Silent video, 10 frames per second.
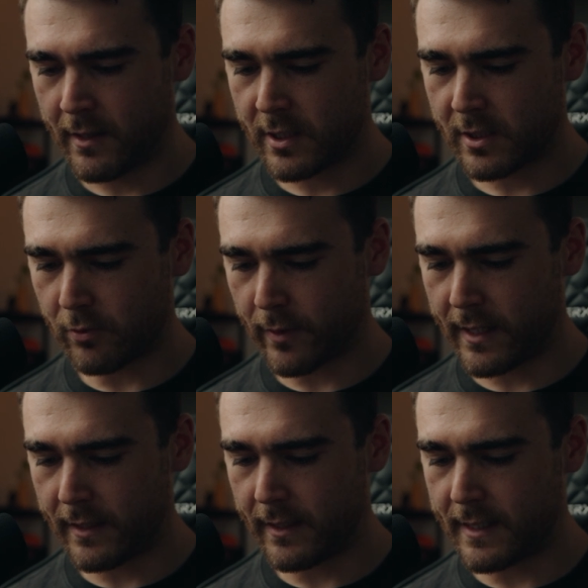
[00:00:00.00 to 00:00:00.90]

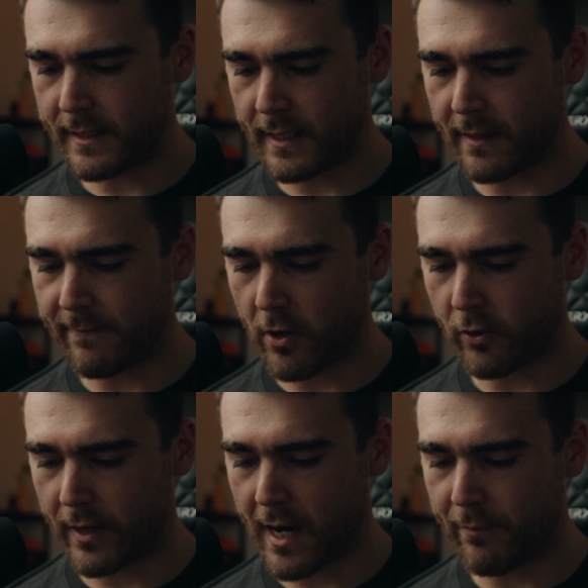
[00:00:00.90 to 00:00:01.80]
Sweet. He's gonna get a
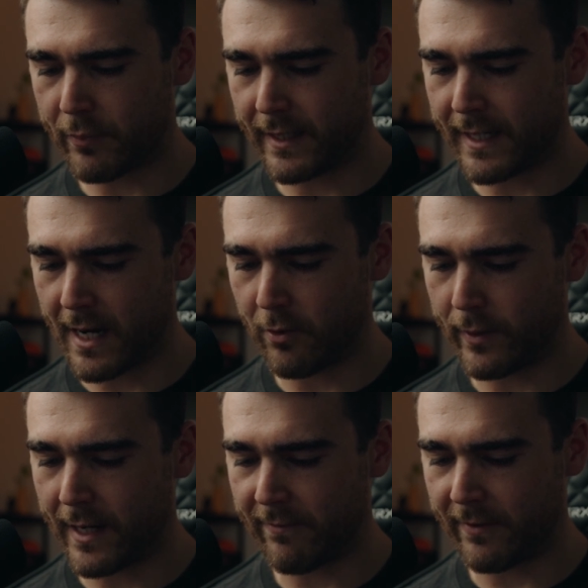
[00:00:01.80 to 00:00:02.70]
Valkyrie out, but again
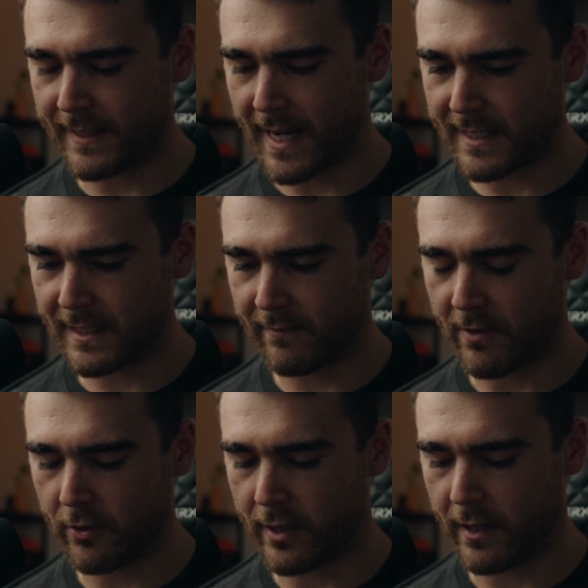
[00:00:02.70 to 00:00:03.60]
we get fantastic
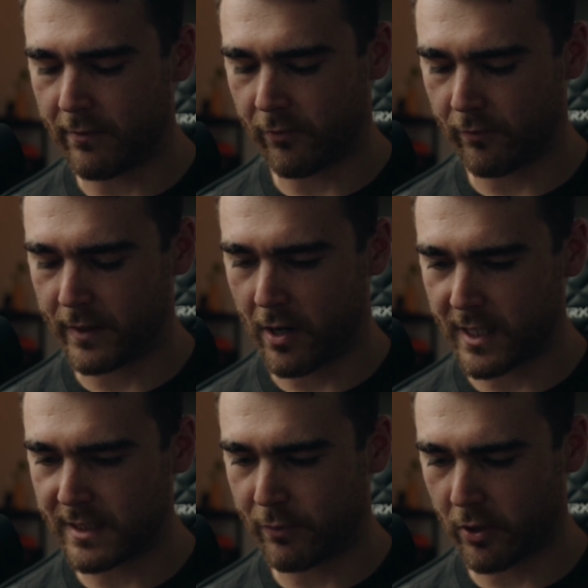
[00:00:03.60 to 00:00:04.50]
value here from the
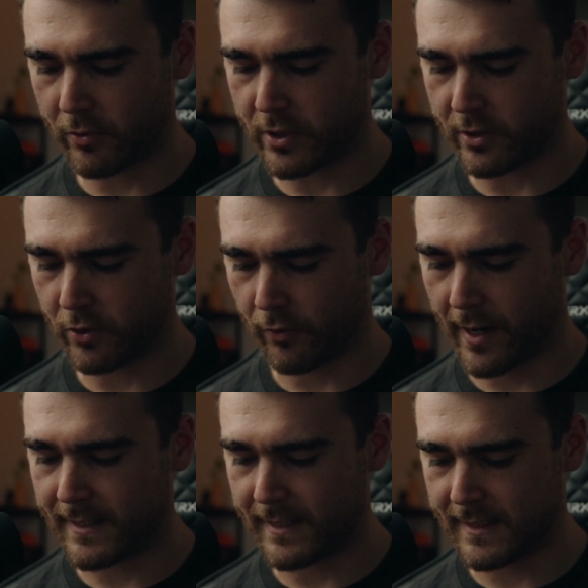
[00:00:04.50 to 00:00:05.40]
Ice Spirit, which is
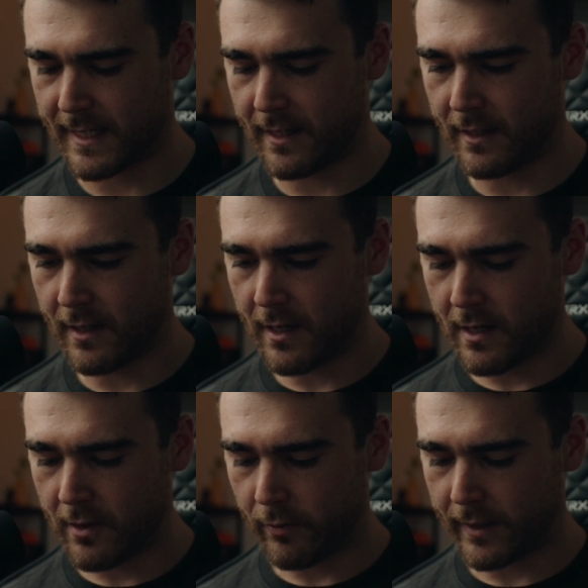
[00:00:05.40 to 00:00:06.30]
great to see.
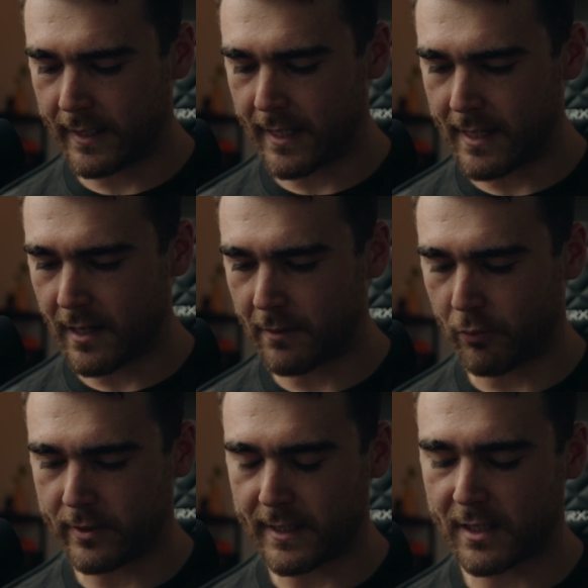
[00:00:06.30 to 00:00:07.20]
We're going to get another
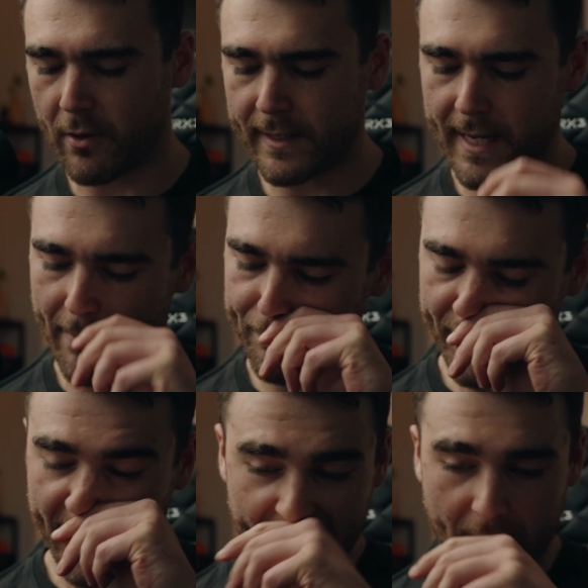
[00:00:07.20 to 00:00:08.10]
Princess going down.
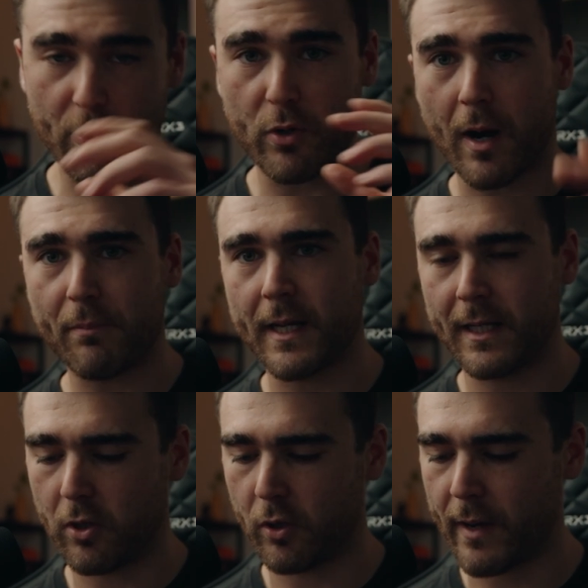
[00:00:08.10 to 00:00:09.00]
Again, when you are
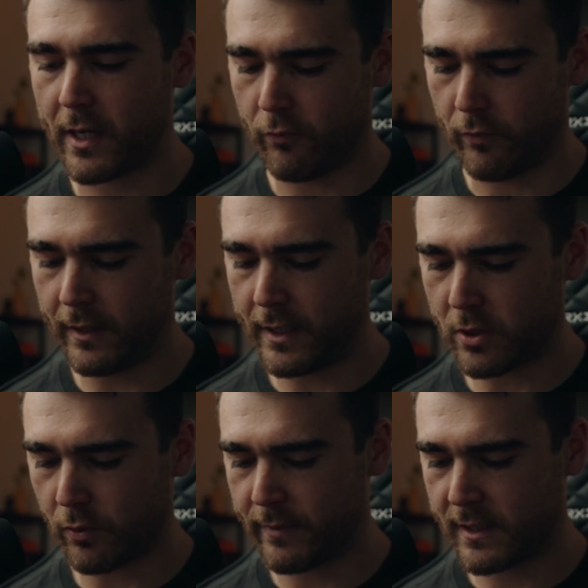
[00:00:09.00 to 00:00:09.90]
playing Log Bait, you really
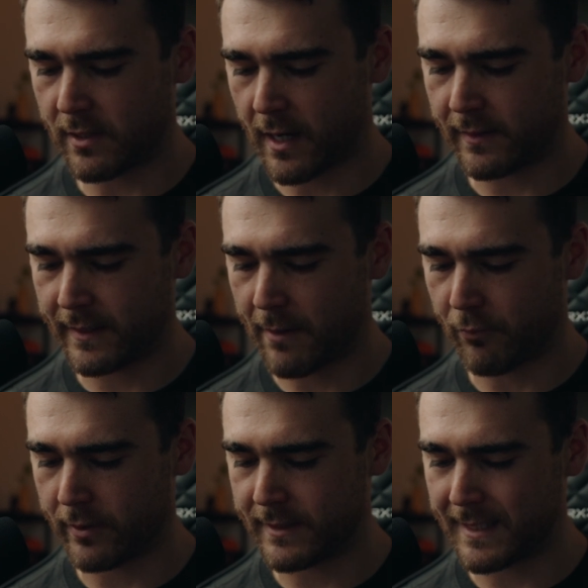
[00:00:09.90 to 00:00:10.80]
just want to be cycling
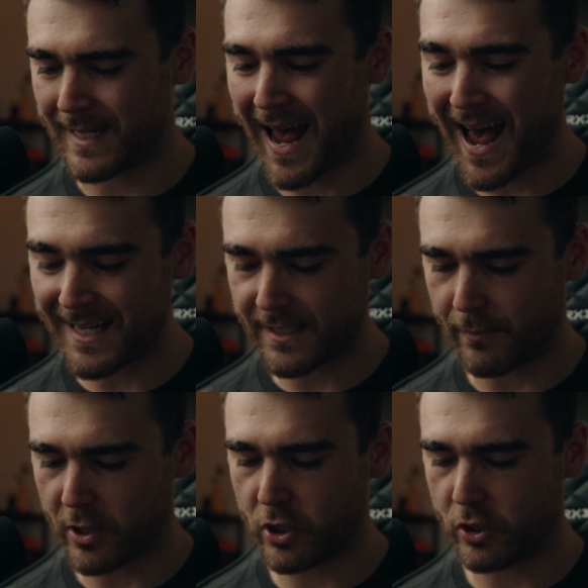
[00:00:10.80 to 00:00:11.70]
that Princess as
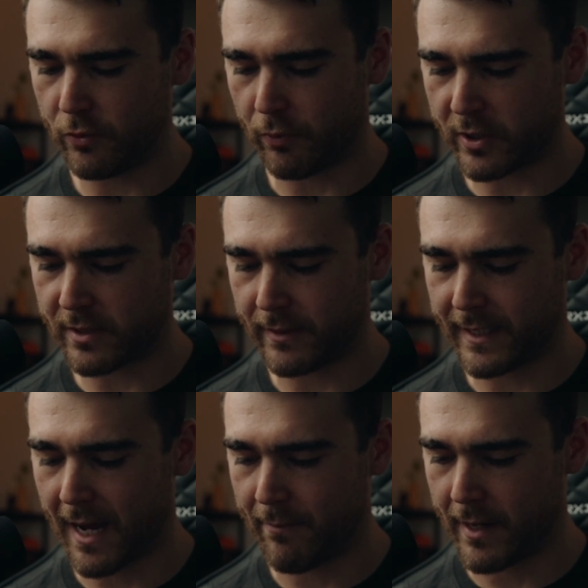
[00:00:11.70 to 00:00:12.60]
much as you possibly
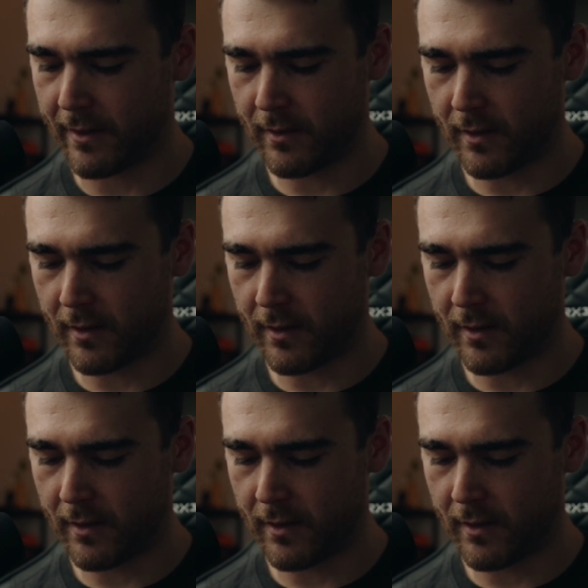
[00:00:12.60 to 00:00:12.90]
can be.